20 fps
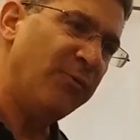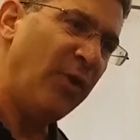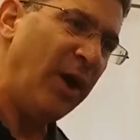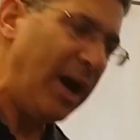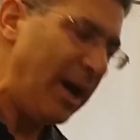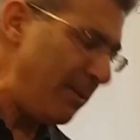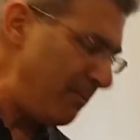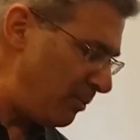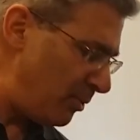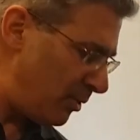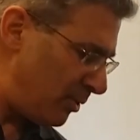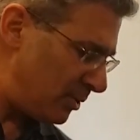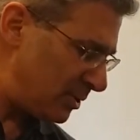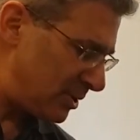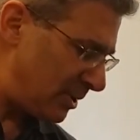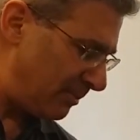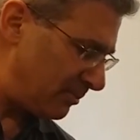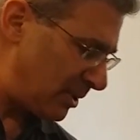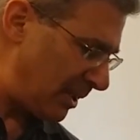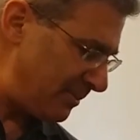fiber,
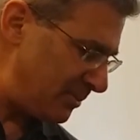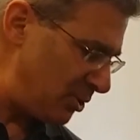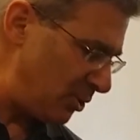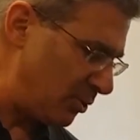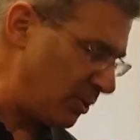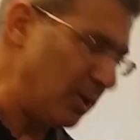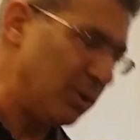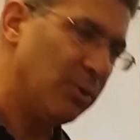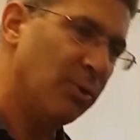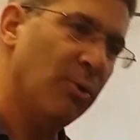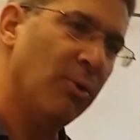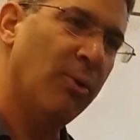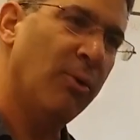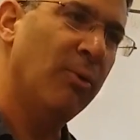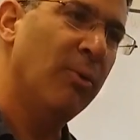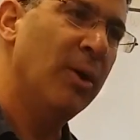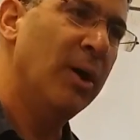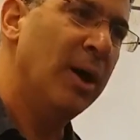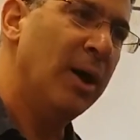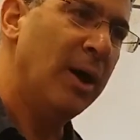sometimes you can go